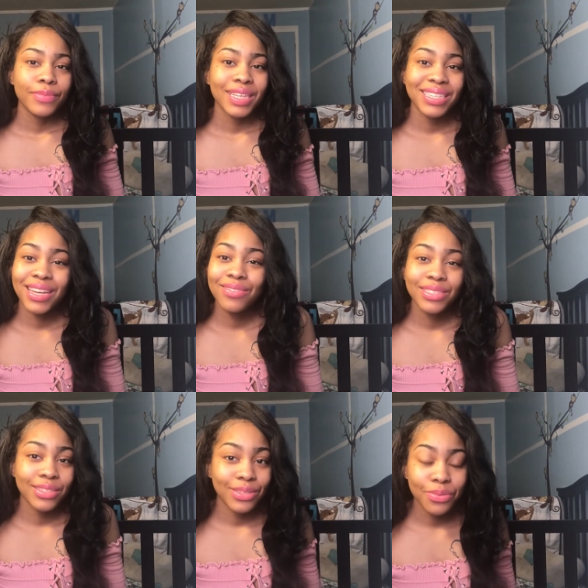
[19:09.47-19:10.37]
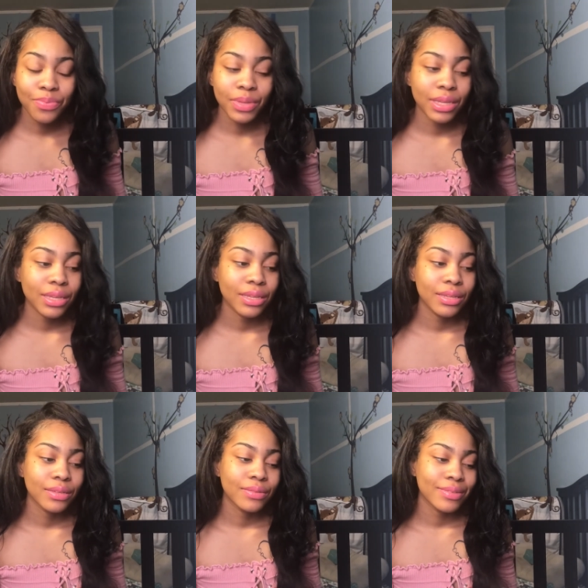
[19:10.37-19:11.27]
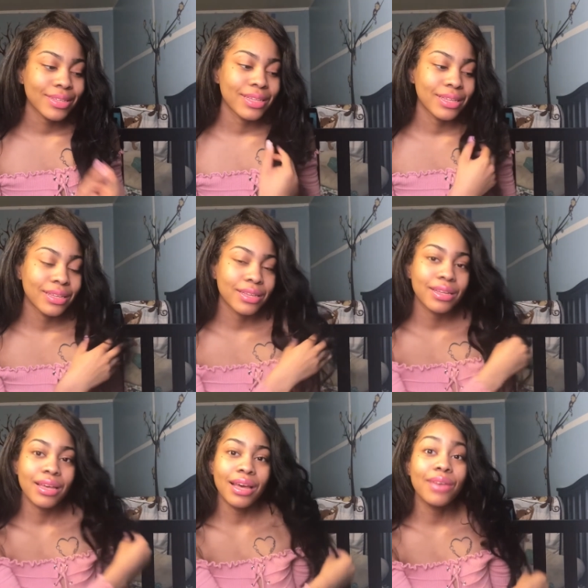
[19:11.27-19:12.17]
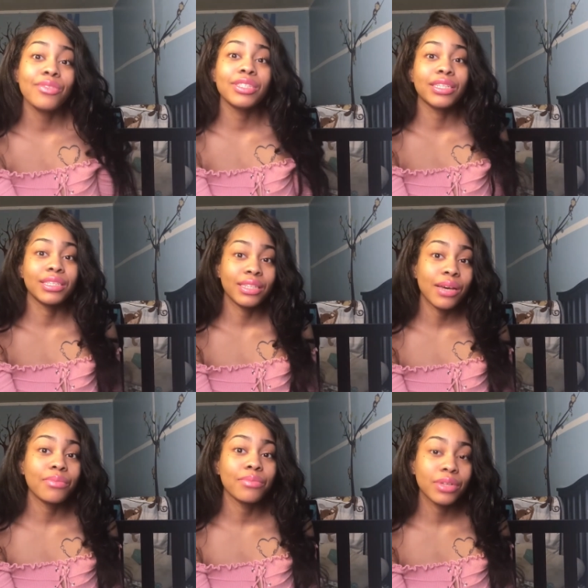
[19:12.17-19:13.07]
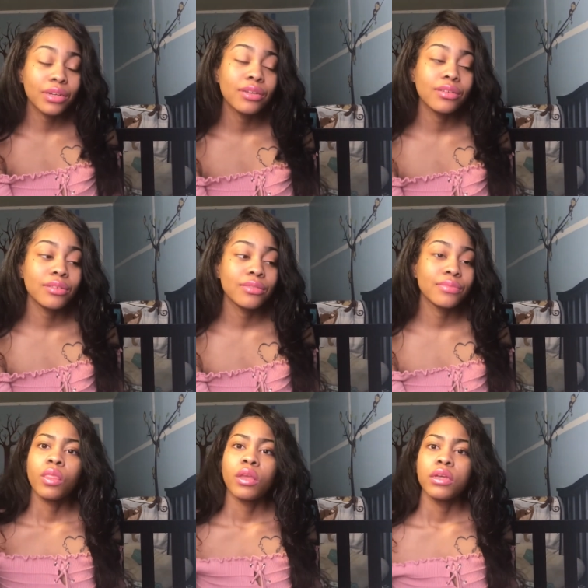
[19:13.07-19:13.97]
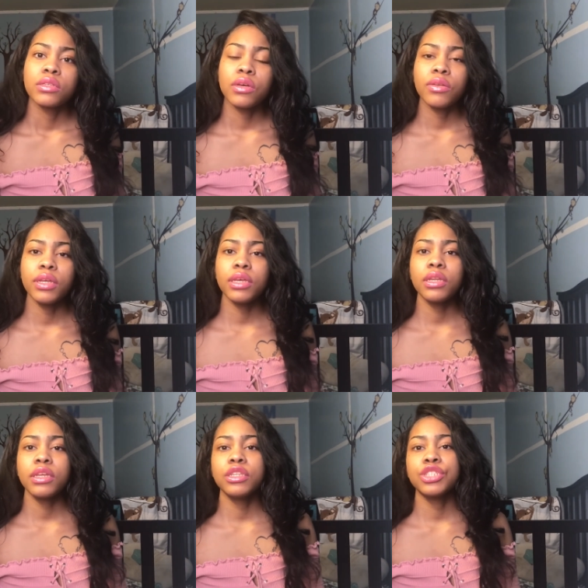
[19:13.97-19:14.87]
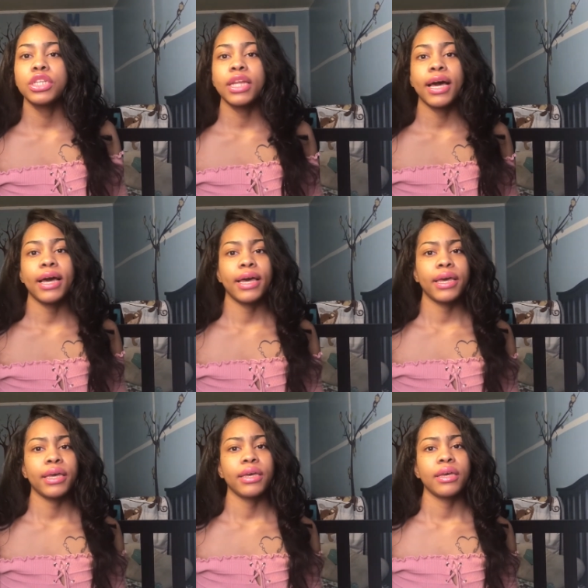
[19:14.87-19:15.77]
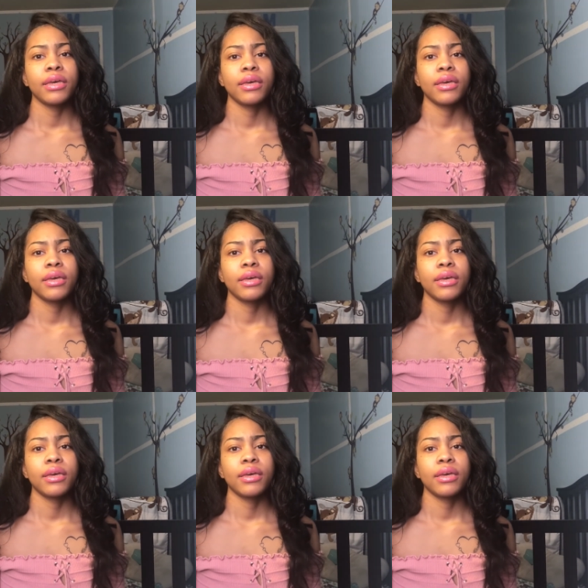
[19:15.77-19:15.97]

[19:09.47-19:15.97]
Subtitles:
Because I was stupid. I was a dumb girl. So then in July,